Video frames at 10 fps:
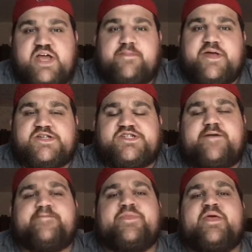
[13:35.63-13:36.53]

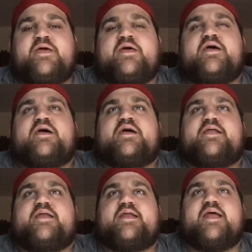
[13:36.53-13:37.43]
Championship.
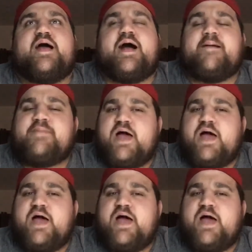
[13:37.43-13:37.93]
I'm